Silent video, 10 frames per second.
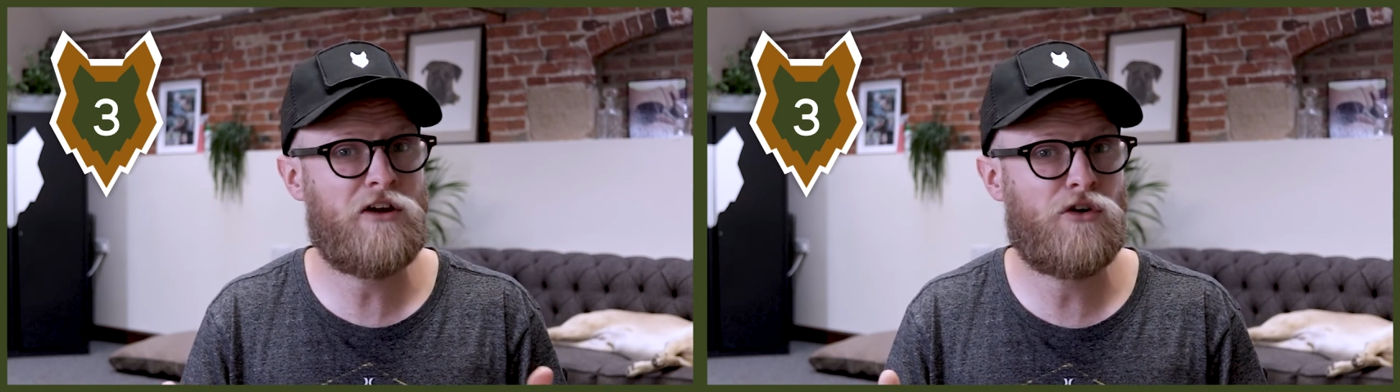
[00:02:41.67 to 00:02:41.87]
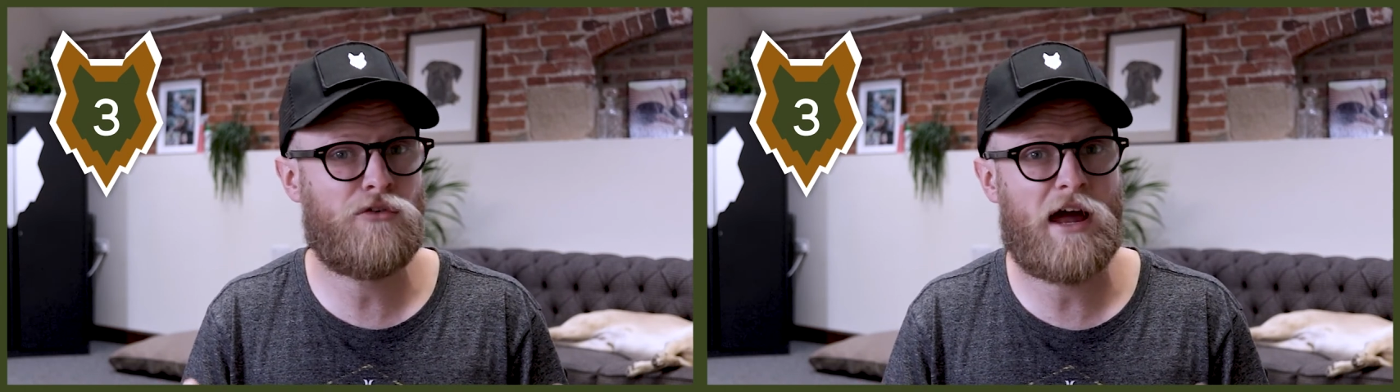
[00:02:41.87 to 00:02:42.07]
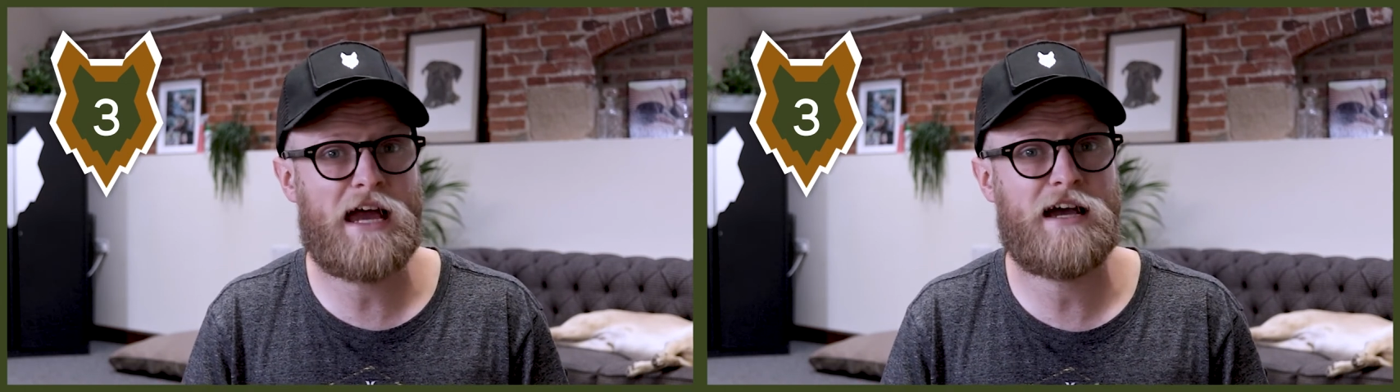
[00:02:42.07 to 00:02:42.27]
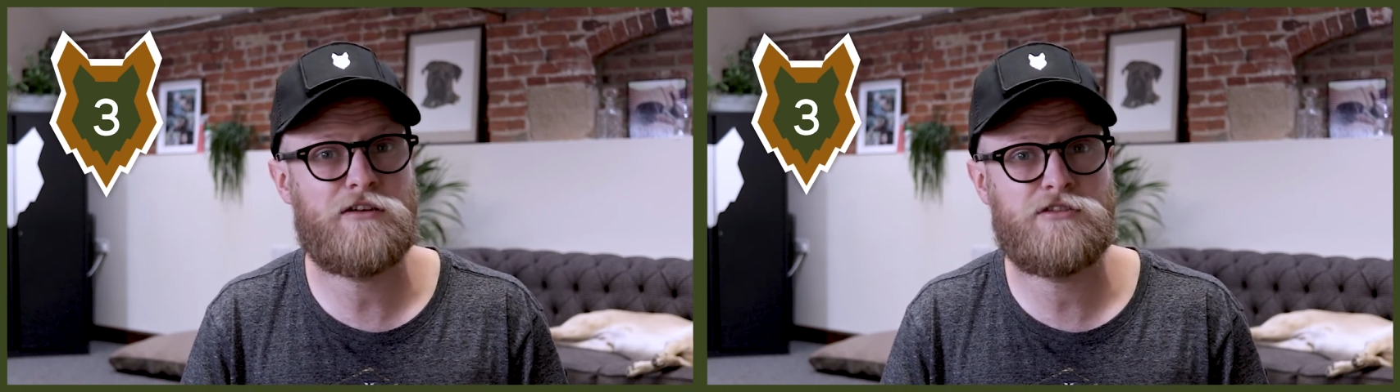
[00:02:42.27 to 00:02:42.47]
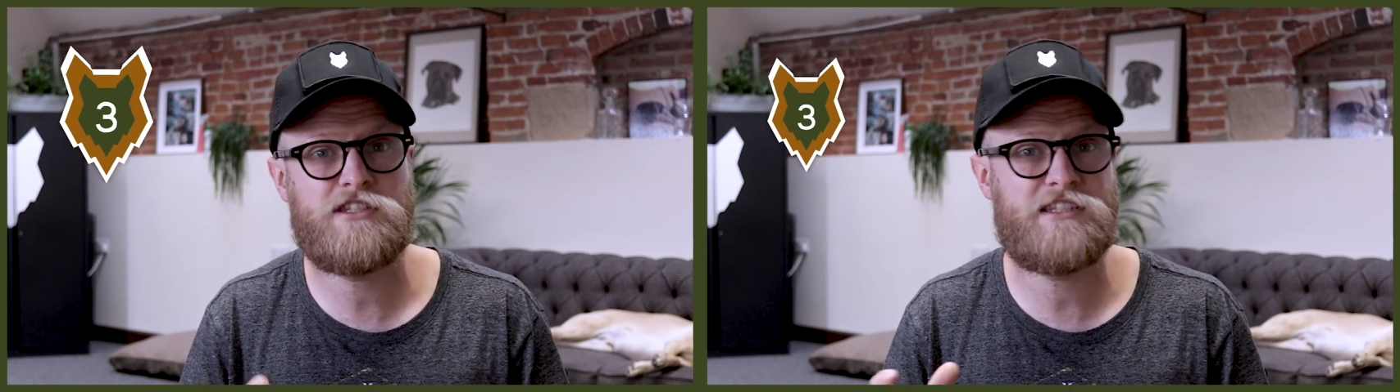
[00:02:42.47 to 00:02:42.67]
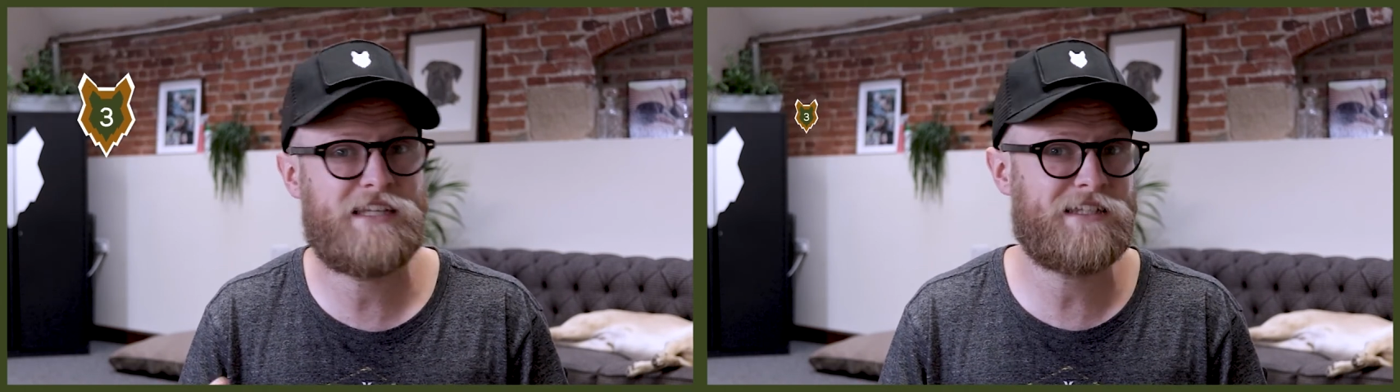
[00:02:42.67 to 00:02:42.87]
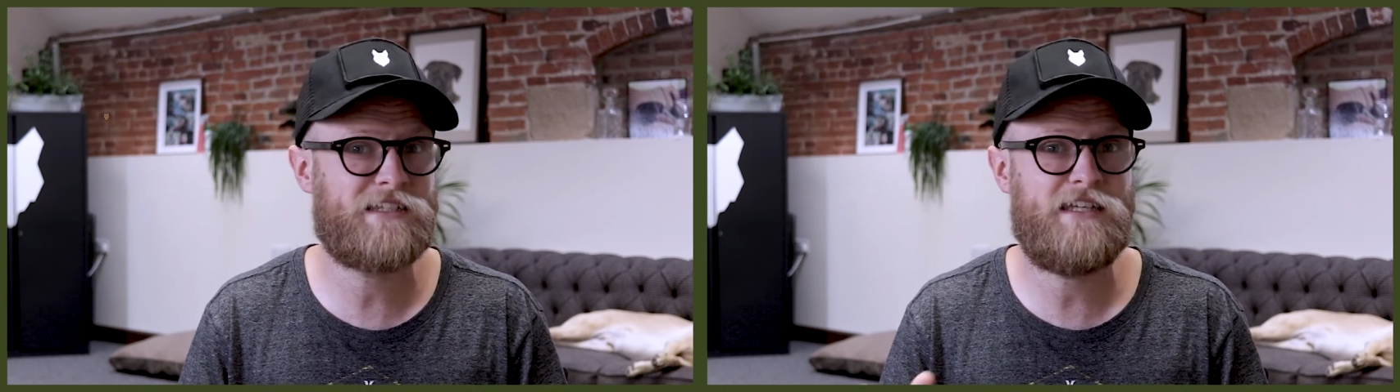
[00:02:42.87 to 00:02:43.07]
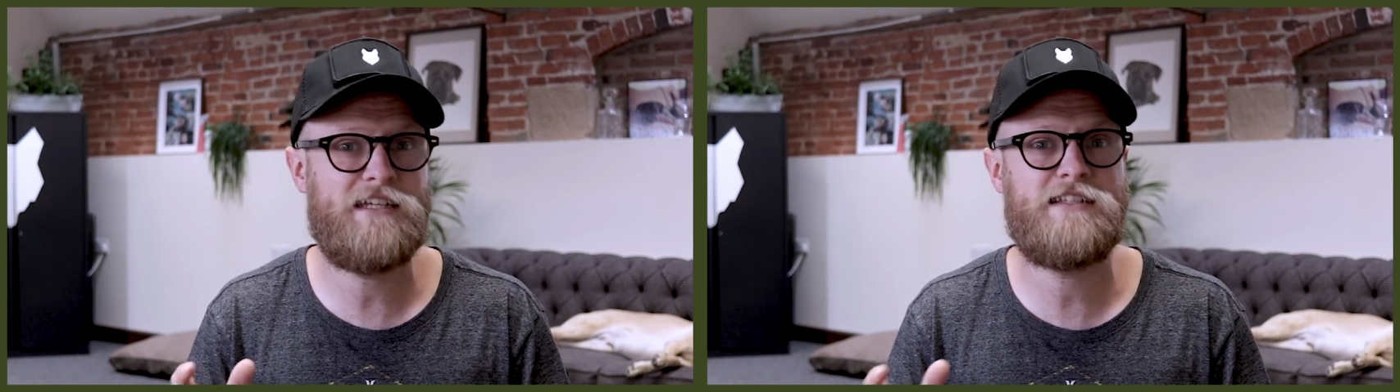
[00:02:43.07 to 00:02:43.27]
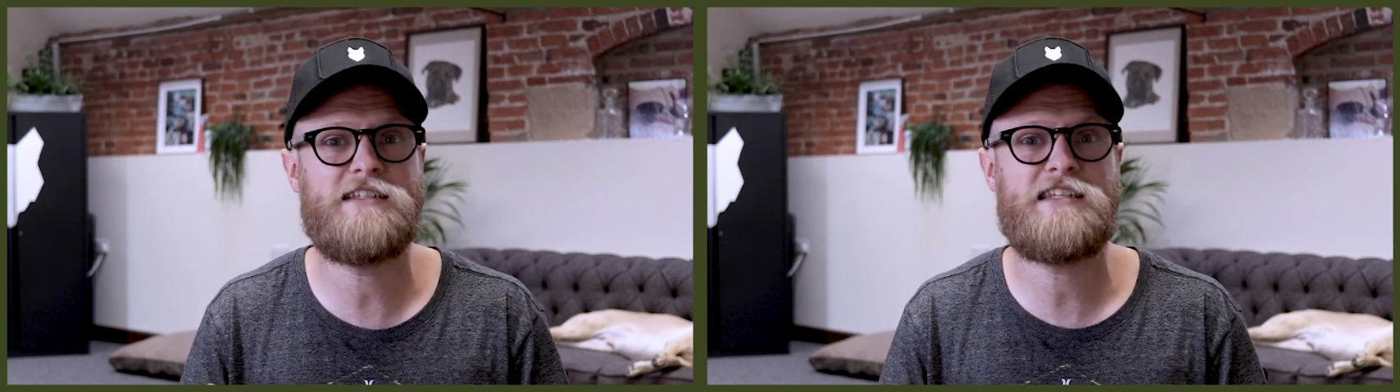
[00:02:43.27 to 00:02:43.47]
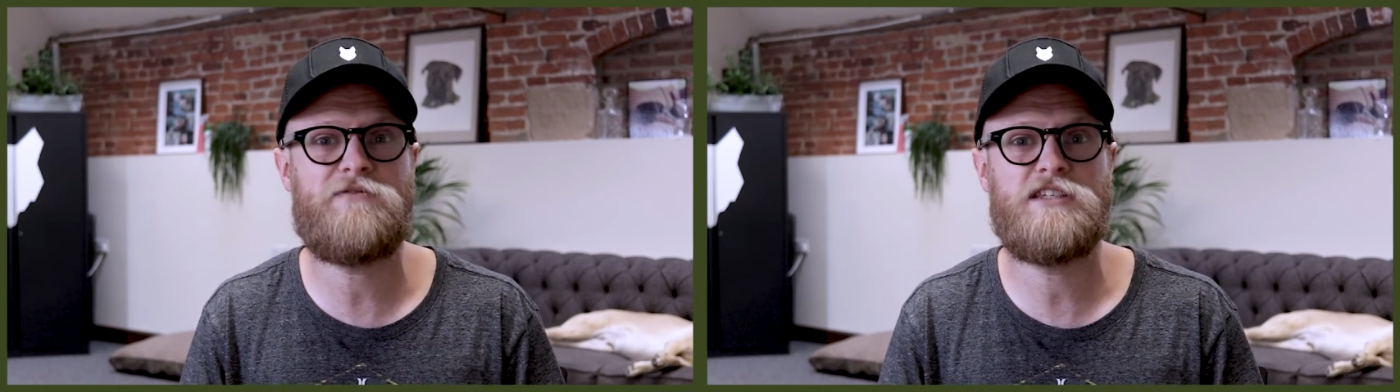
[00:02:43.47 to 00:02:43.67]
around 60 to
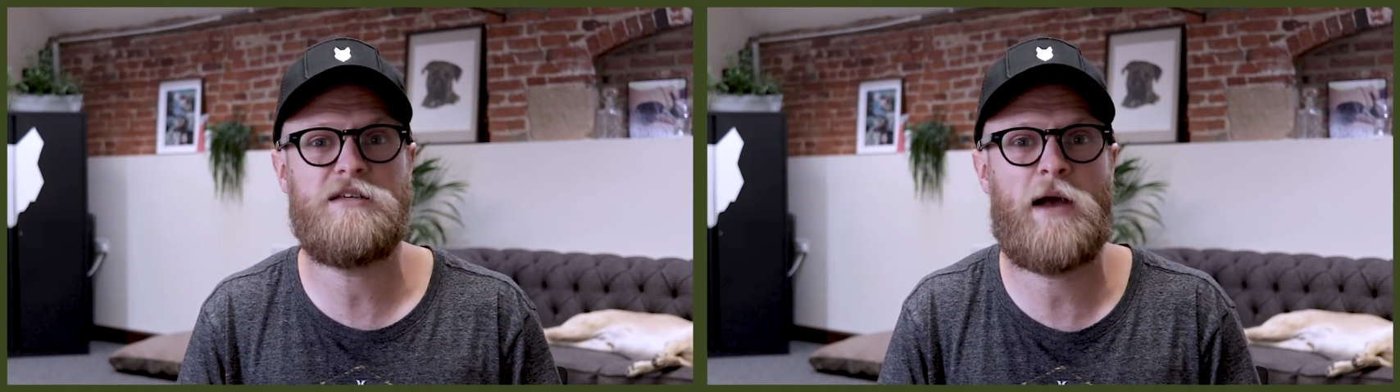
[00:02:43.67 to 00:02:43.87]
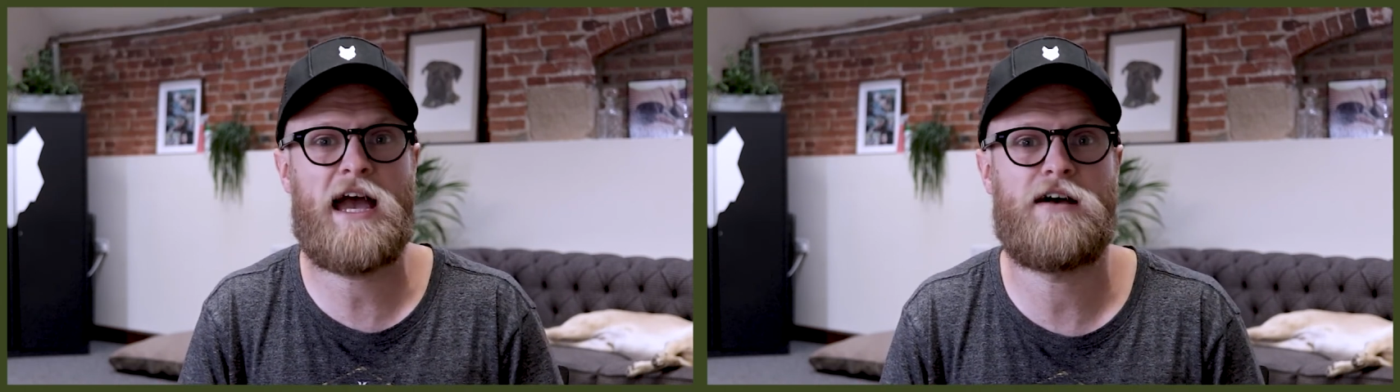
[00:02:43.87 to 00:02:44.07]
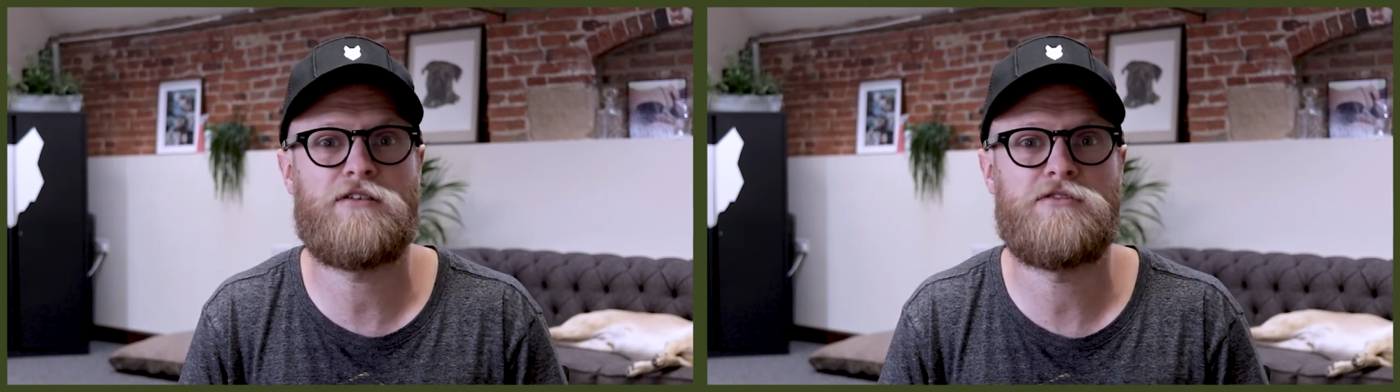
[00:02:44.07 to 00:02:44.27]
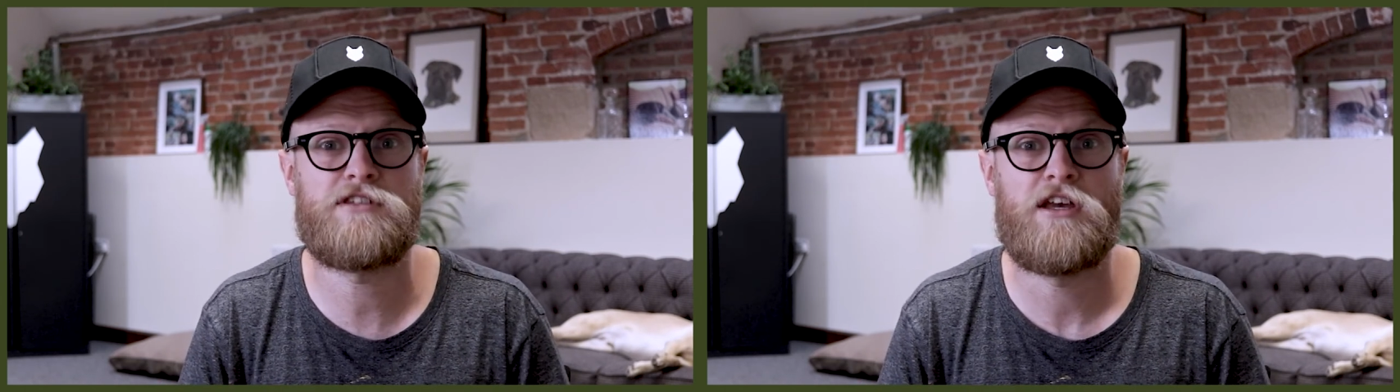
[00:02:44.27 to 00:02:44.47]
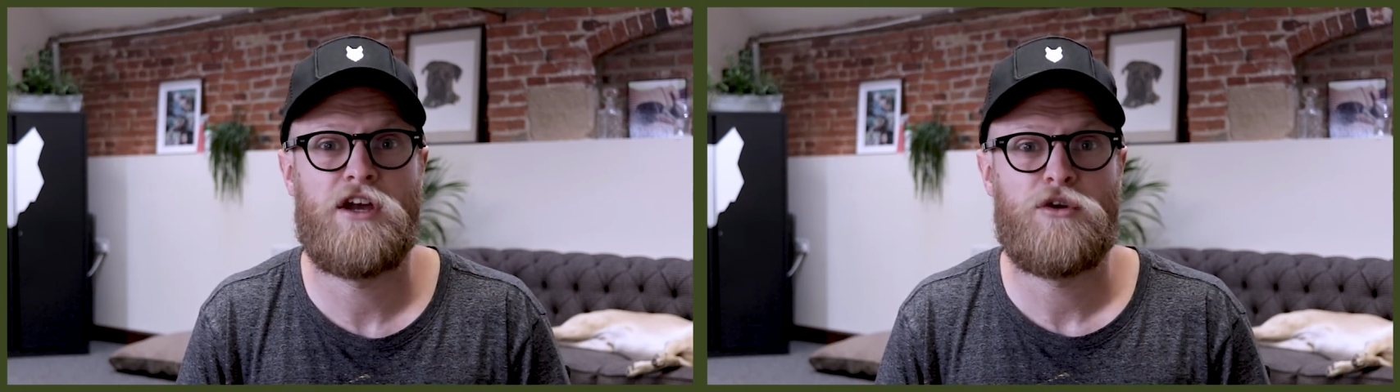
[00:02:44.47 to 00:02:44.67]
70 pounds,